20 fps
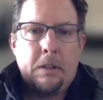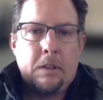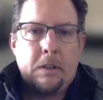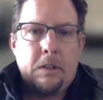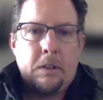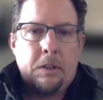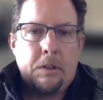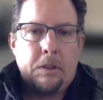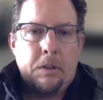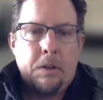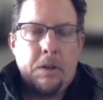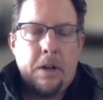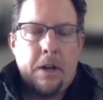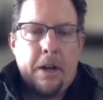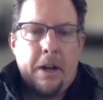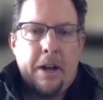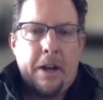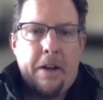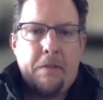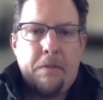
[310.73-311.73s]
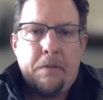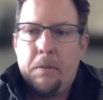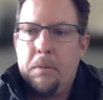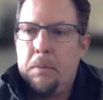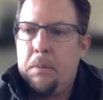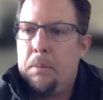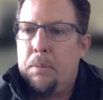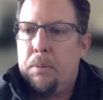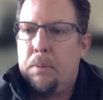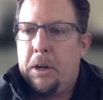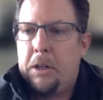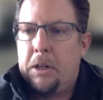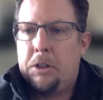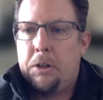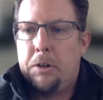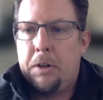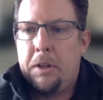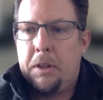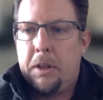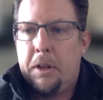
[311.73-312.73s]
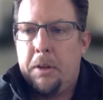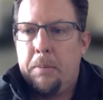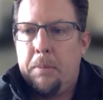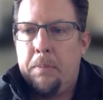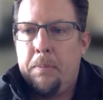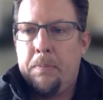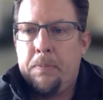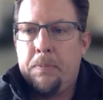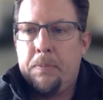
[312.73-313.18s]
still do not have pressure in them.